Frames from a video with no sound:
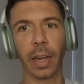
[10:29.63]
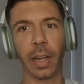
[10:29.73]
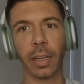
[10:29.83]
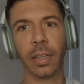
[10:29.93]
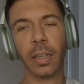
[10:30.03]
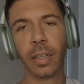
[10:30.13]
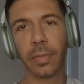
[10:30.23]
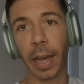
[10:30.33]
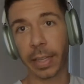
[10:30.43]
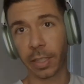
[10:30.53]
And
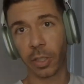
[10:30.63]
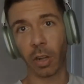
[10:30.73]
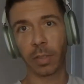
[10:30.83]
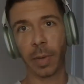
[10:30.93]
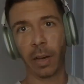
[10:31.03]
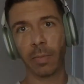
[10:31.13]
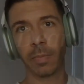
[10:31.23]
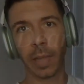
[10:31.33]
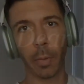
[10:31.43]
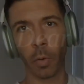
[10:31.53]
that gets talked about,
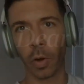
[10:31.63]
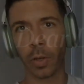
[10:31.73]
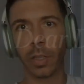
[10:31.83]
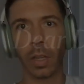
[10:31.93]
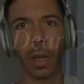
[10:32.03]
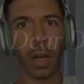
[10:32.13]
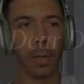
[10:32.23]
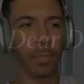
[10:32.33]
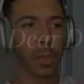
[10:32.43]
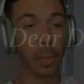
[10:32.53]
that word, um,
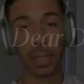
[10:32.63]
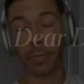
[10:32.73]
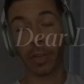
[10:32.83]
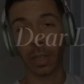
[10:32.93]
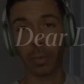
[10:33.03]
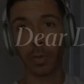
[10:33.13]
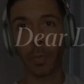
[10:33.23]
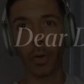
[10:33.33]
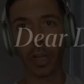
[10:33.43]
specifically with Burning